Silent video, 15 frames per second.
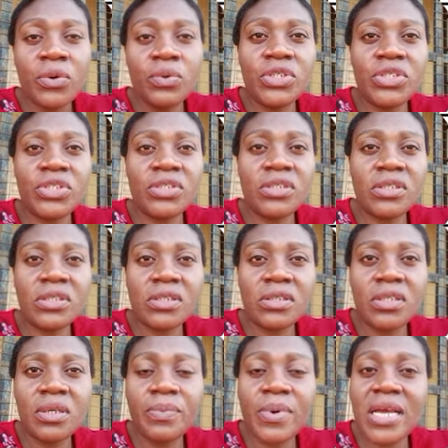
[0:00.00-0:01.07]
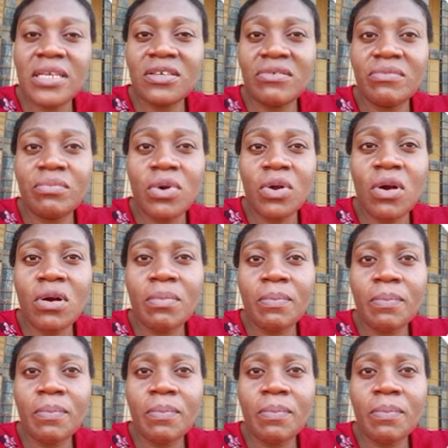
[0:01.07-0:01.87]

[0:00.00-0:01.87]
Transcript: which is the price of block